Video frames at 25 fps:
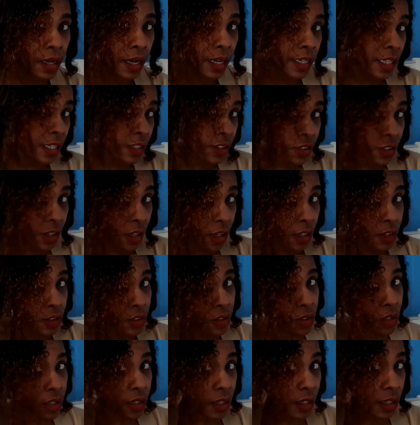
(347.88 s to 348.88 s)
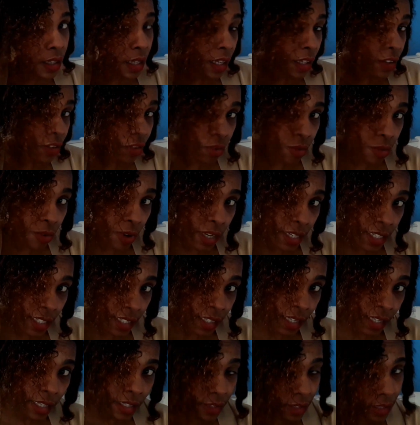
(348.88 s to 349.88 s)
And it does, it's what
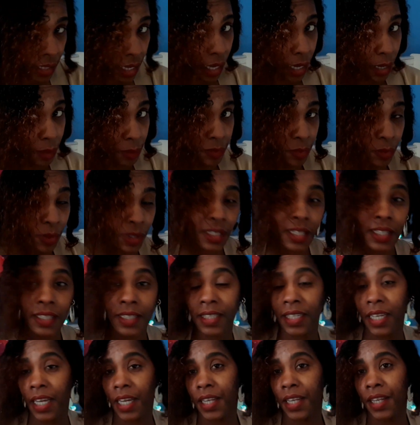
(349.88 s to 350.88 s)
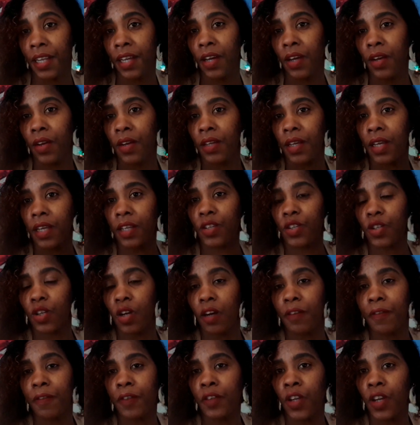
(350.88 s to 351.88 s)
it said, it's
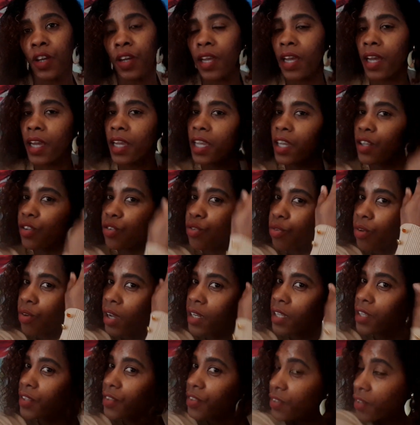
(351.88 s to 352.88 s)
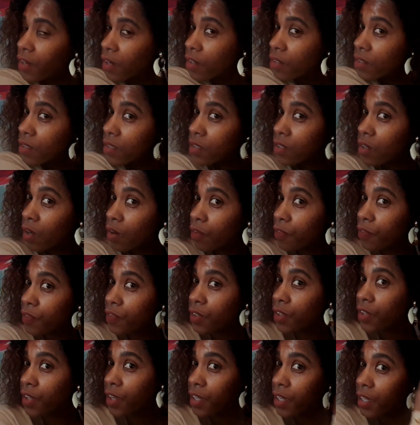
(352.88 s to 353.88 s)
softening your hair, it really does
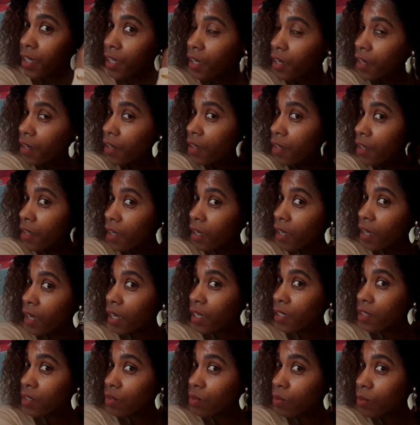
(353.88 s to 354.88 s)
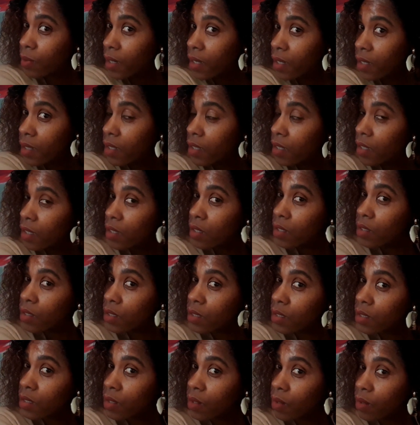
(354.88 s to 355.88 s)
soften the hair as well.
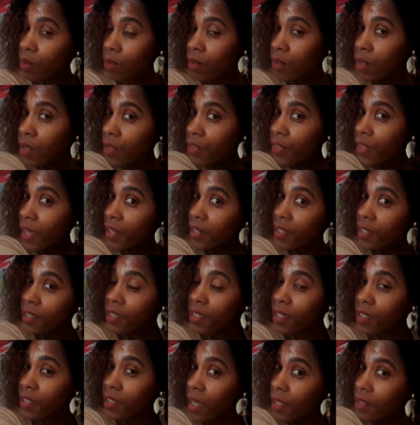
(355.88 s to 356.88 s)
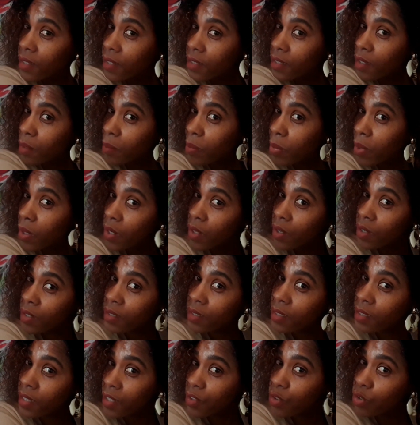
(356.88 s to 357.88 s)
So that is a
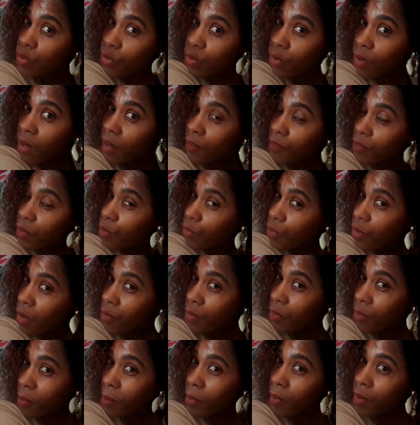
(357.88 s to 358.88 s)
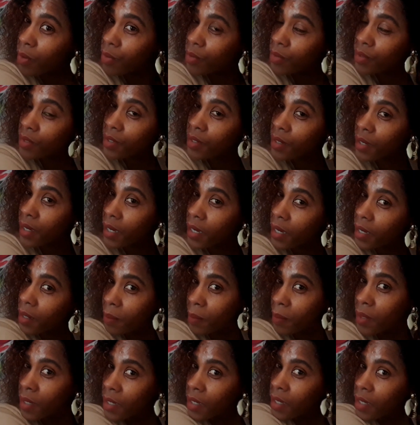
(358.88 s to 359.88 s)
plus, that you don't have to worry about
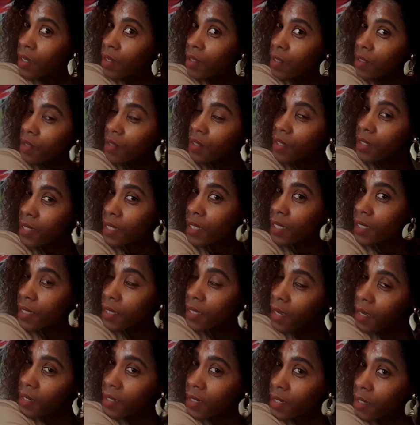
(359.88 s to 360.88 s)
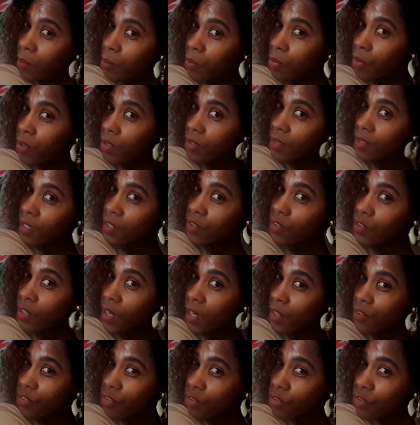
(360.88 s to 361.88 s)
the detangling process. You
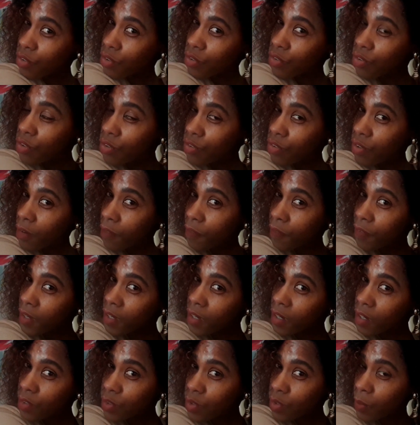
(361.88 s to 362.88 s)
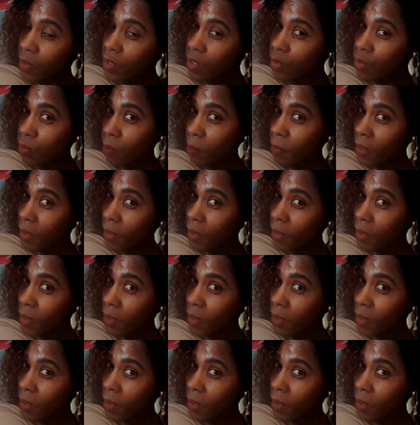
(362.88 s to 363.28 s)
can just use your finger. So when you